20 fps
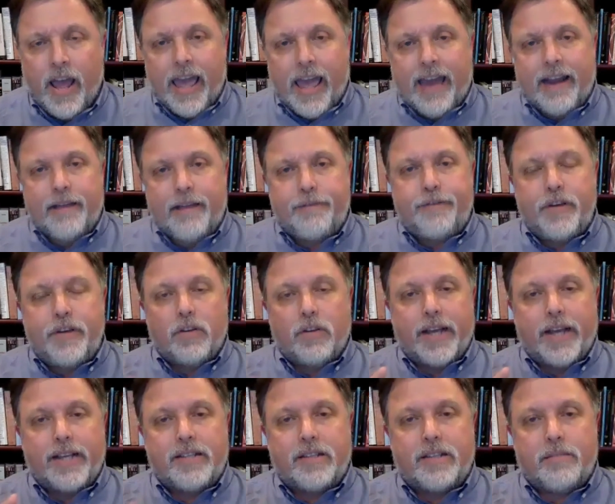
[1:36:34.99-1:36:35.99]
And I feel
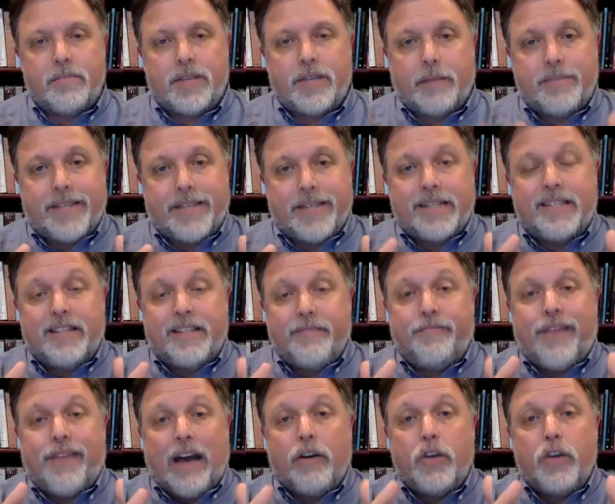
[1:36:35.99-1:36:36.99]
like sometimes that's the
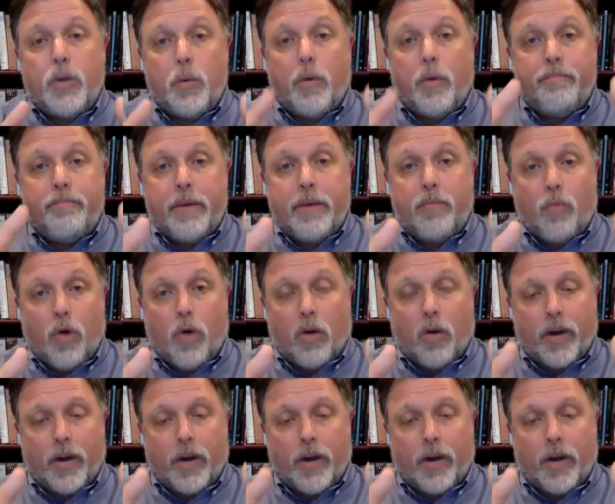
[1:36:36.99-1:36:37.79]
value of memoir.